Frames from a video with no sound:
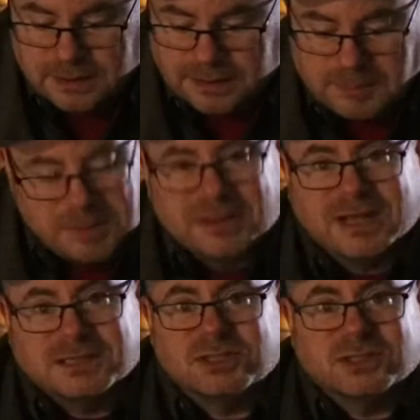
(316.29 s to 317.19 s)
that maybe
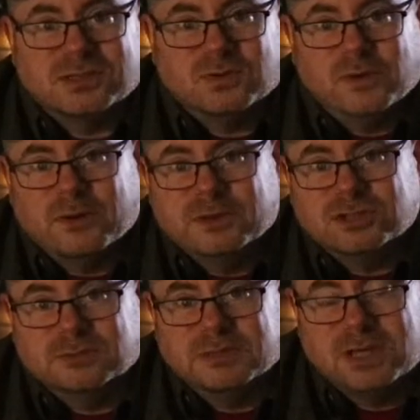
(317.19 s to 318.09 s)
that's just the way we
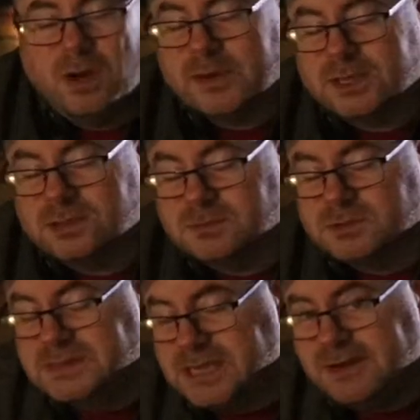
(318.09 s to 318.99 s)
should be going in terms
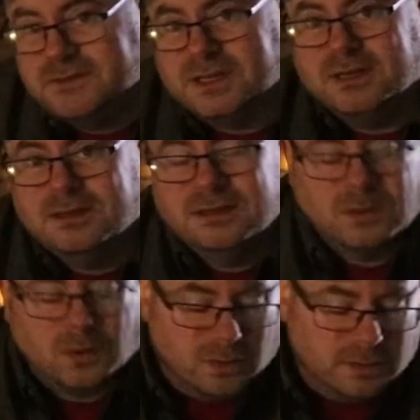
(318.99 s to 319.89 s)
of safety?
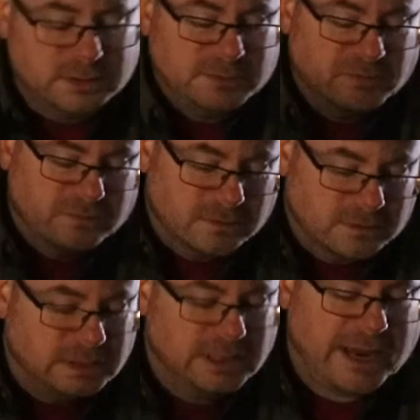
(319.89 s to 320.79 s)
Or do you prefer
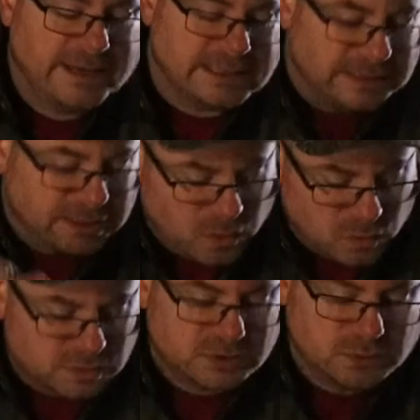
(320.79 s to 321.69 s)
the light and the
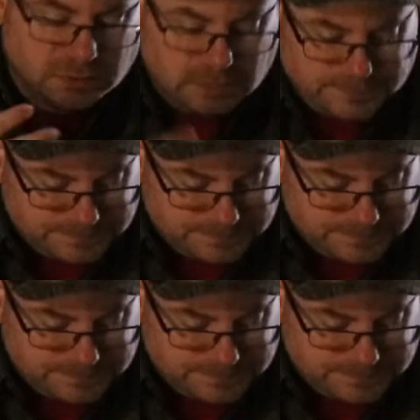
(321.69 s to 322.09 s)
old school